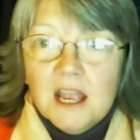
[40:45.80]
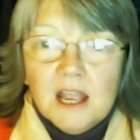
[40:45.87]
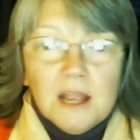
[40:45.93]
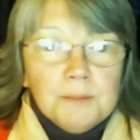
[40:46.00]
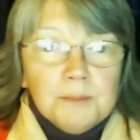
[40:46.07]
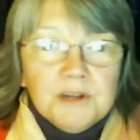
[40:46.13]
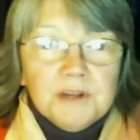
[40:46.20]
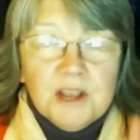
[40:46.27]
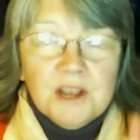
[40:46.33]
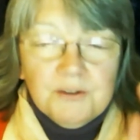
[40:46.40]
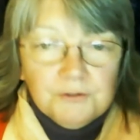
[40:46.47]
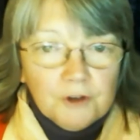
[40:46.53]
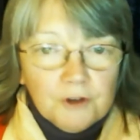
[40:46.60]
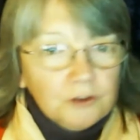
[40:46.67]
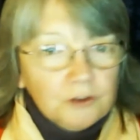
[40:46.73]
But if not,
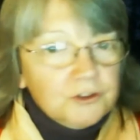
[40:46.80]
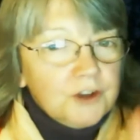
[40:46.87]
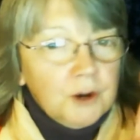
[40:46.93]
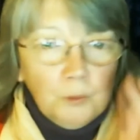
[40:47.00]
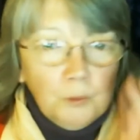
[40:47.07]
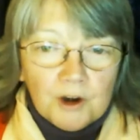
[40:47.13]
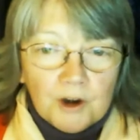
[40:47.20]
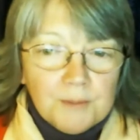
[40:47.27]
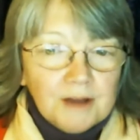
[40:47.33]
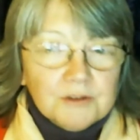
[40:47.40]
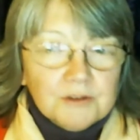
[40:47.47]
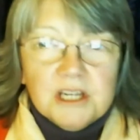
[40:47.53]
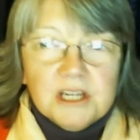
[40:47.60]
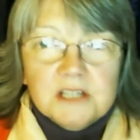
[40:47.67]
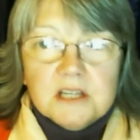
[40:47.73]
don't worry about
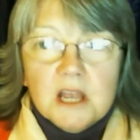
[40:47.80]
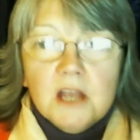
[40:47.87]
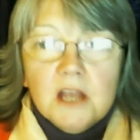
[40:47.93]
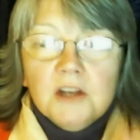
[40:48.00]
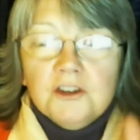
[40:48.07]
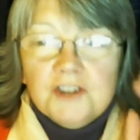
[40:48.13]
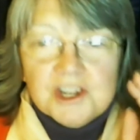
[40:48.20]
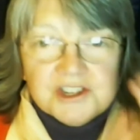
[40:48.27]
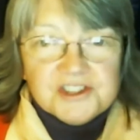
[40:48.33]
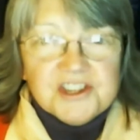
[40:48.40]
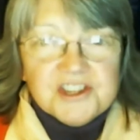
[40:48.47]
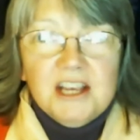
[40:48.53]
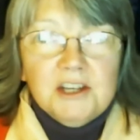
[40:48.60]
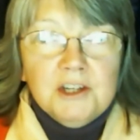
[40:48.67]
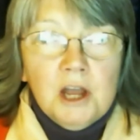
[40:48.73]
it. Just
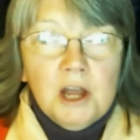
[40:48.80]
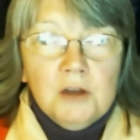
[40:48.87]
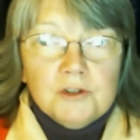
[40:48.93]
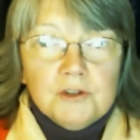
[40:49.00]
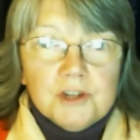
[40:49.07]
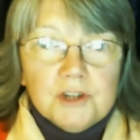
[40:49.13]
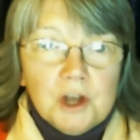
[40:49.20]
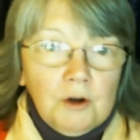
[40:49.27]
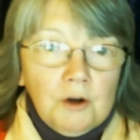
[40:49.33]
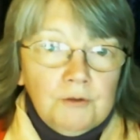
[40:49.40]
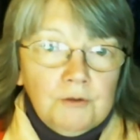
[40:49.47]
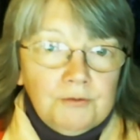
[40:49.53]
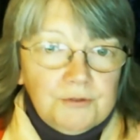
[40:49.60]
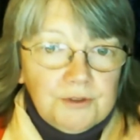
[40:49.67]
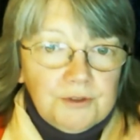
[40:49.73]
take note of
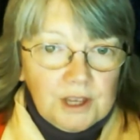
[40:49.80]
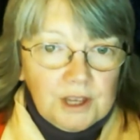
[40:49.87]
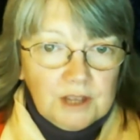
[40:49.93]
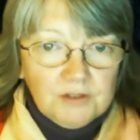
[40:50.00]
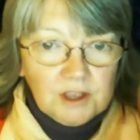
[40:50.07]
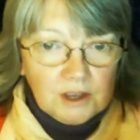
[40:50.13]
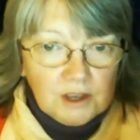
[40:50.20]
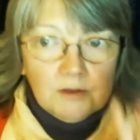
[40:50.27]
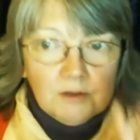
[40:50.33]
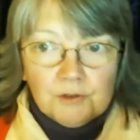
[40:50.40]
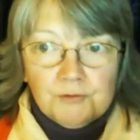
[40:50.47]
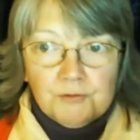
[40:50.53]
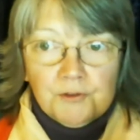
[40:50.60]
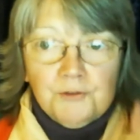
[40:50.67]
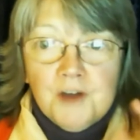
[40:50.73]
the
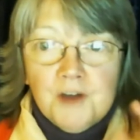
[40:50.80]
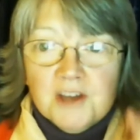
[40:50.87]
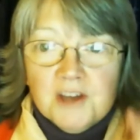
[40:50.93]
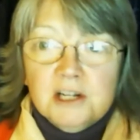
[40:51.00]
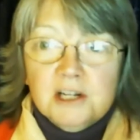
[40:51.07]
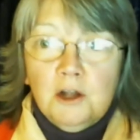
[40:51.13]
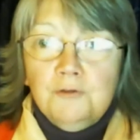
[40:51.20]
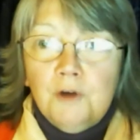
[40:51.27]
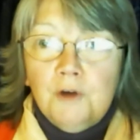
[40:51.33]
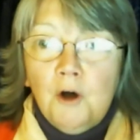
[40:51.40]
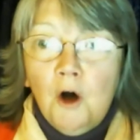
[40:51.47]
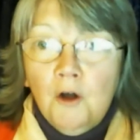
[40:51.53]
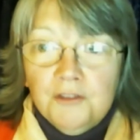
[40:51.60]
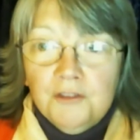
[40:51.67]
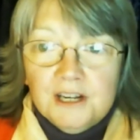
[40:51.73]
first little offer
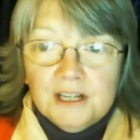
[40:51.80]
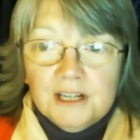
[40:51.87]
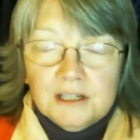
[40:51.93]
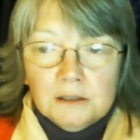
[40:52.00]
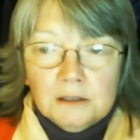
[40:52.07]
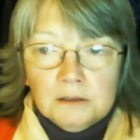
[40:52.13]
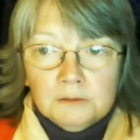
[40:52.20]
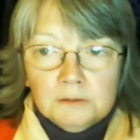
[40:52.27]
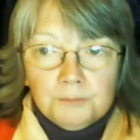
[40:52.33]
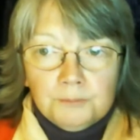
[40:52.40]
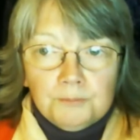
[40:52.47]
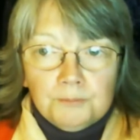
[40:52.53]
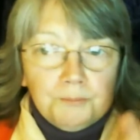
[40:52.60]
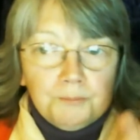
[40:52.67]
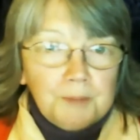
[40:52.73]
on the little
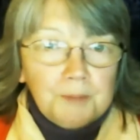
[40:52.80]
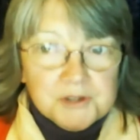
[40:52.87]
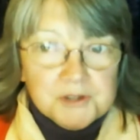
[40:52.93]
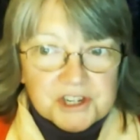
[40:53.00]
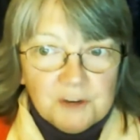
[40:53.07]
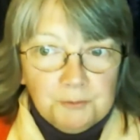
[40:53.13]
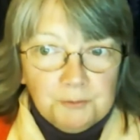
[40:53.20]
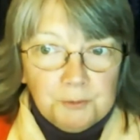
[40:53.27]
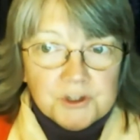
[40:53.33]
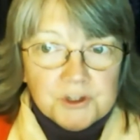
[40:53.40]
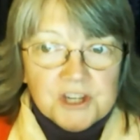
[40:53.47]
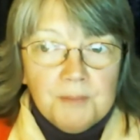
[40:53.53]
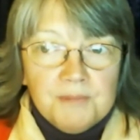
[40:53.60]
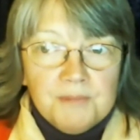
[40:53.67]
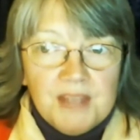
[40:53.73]
post-it I've put
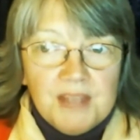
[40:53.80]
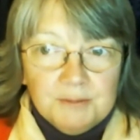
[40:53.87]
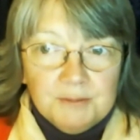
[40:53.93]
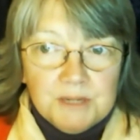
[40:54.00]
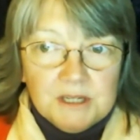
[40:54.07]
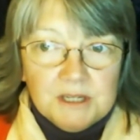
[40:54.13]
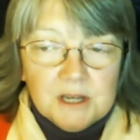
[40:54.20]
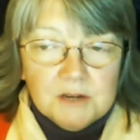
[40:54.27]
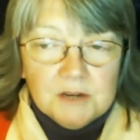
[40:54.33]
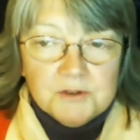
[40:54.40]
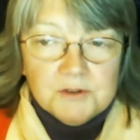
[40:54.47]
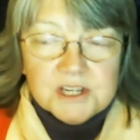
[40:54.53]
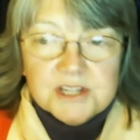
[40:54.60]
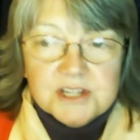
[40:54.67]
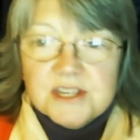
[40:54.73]
up, the admin
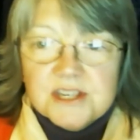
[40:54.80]
notice.